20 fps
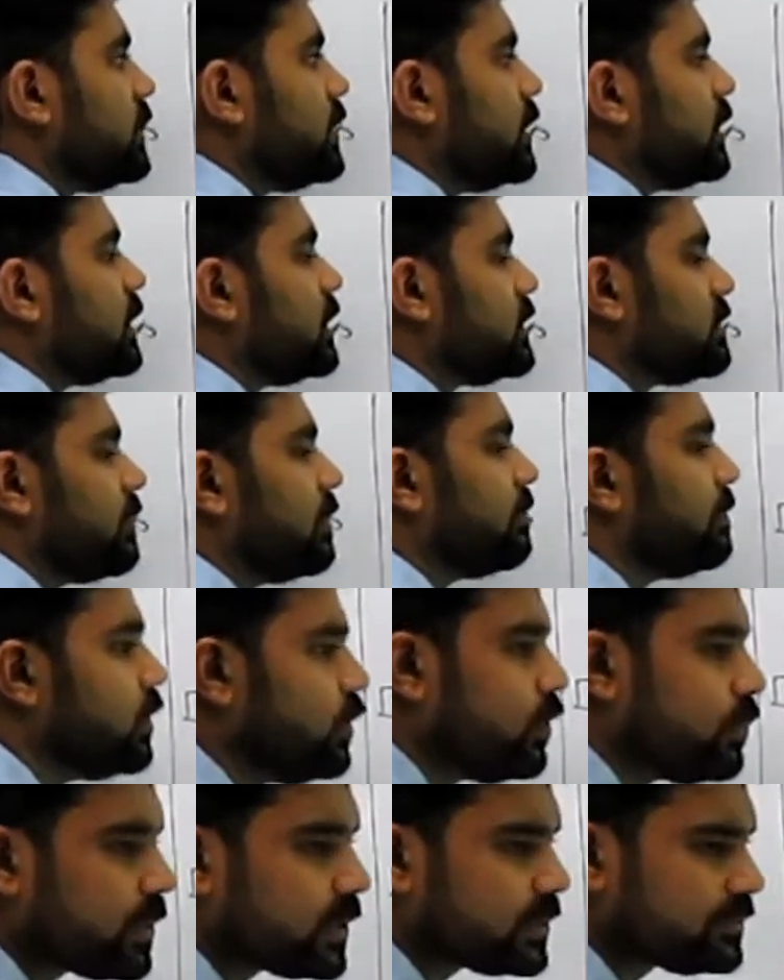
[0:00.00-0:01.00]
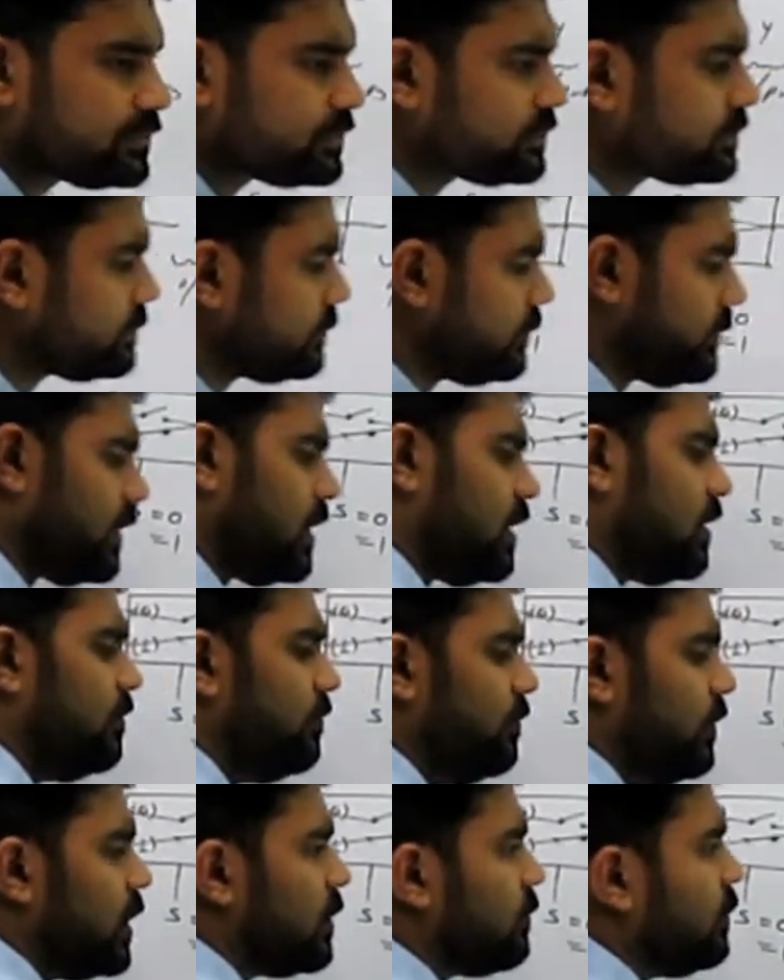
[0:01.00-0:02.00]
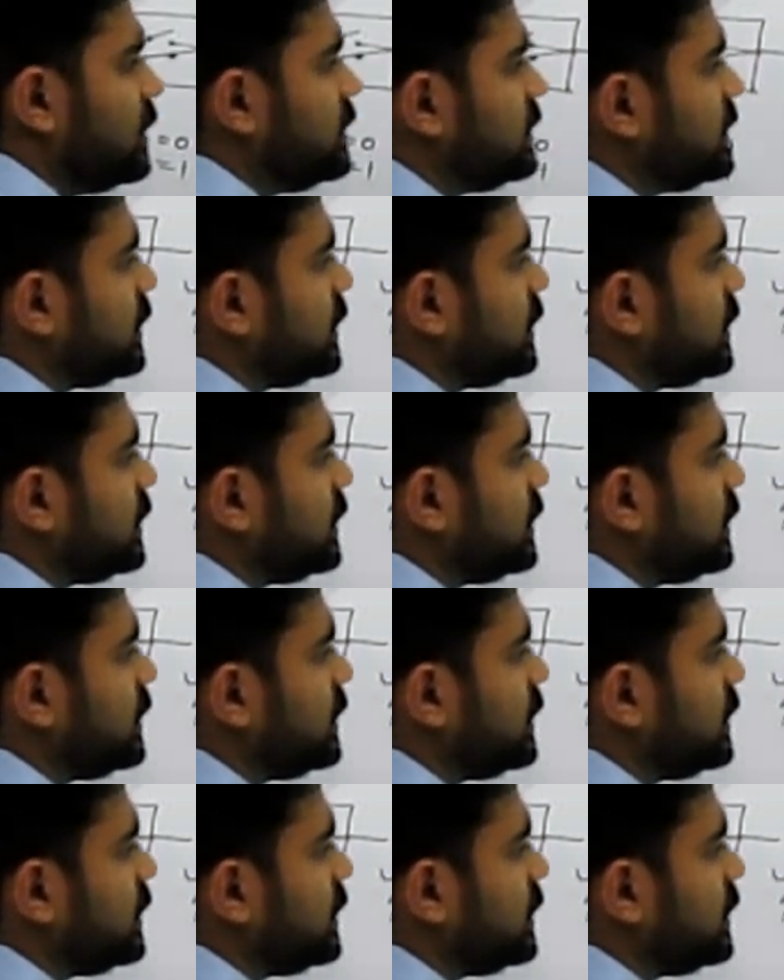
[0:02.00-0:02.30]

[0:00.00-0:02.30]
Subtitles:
and others will be open. For 1